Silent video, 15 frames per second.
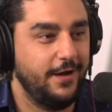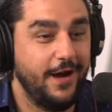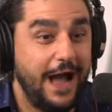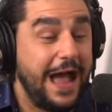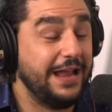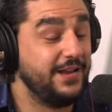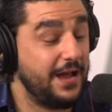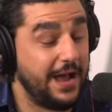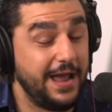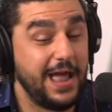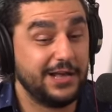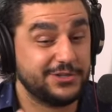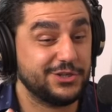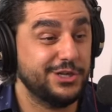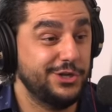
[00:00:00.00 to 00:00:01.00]
I I
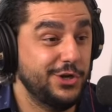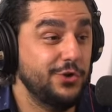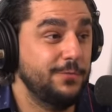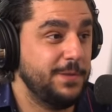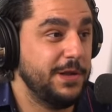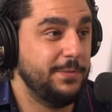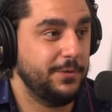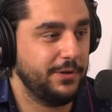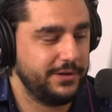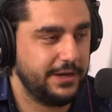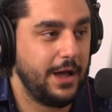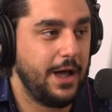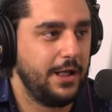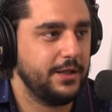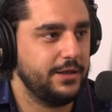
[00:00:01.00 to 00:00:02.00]
actually knew people in
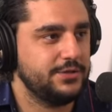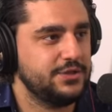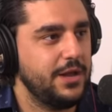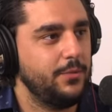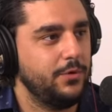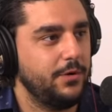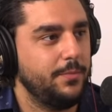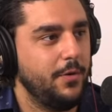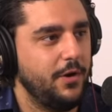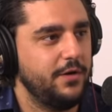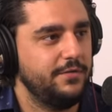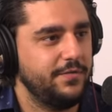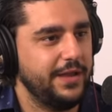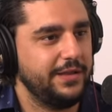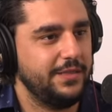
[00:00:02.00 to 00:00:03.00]
college that were a part
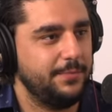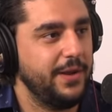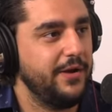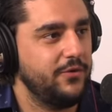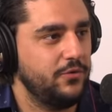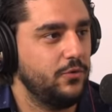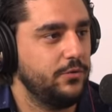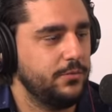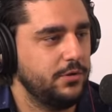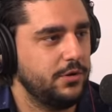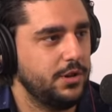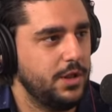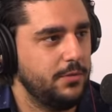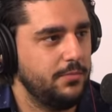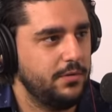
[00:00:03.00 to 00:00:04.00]
of like the paranormal
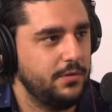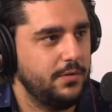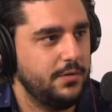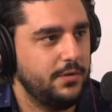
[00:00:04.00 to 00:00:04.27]
club.